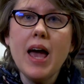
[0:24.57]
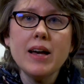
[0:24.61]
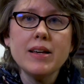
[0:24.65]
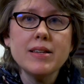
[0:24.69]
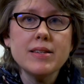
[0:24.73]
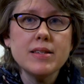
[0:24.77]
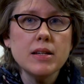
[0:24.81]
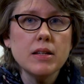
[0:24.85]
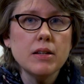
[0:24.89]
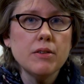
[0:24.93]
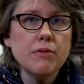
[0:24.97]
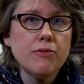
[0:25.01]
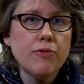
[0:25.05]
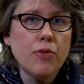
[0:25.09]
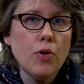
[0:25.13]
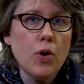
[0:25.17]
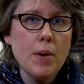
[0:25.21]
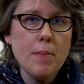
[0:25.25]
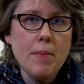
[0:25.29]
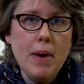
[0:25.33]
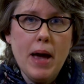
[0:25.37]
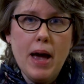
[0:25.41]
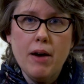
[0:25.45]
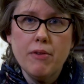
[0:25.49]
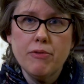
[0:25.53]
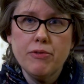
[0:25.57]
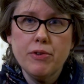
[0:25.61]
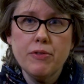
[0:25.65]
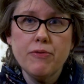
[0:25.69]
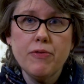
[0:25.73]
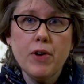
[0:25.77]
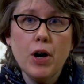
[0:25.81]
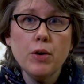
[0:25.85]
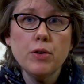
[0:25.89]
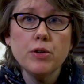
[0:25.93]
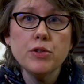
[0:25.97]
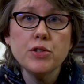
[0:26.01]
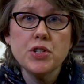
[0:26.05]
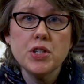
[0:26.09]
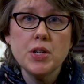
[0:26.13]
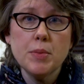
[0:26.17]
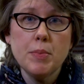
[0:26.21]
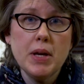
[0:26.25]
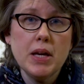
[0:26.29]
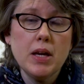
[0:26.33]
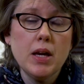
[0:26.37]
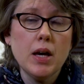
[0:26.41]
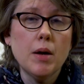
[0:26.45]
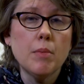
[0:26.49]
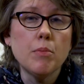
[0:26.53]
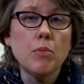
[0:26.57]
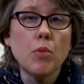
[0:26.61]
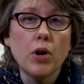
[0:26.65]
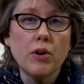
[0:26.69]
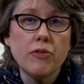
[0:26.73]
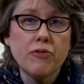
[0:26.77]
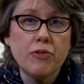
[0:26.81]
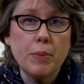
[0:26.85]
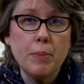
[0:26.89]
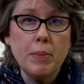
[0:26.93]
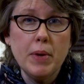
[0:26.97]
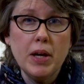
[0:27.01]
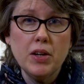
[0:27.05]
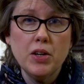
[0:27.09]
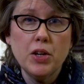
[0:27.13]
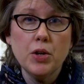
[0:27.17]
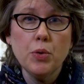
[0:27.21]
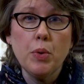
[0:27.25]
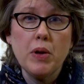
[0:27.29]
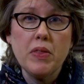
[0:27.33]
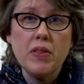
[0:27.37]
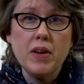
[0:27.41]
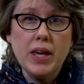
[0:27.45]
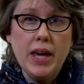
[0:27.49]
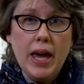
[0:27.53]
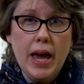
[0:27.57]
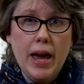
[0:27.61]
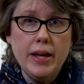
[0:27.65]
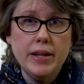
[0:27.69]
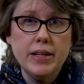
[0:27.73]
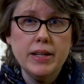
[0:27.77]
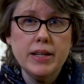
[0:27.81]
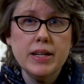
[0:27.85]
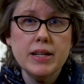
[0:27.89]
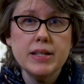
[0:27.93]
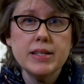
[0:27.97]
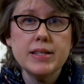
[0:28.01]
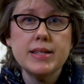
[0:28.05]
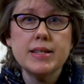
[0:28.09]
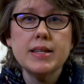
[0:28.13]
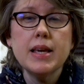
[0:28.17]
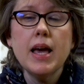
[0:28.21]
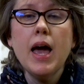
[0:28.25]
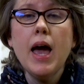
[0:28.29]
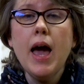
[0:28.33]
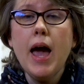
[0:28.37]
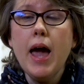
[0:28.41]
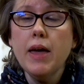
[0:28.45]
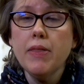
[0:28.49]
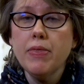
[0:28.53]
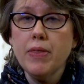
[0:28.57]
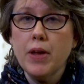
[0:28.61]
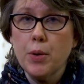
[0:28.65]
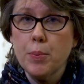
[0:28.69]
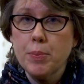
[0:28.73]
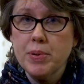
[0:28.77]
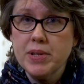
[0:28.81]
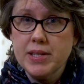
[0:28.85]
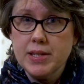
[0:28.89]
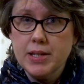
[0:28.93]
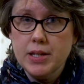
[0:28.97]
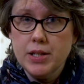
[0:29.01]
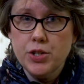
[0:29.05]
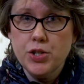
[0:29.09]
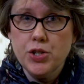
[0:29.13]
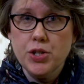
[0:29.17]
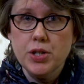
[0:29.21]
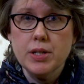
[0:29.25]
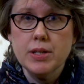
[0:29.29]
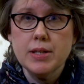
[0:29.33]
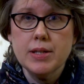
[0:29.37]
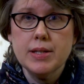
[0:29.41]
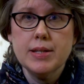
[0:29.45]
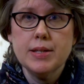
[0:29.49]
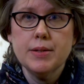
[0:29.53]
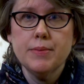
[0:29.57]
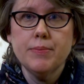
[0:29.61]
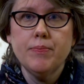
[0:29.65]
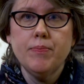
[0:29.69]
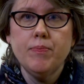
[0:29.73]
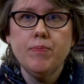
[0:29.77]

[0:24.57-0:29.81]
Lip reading: excellent format for voters to become more familiar with the candidates and their positions.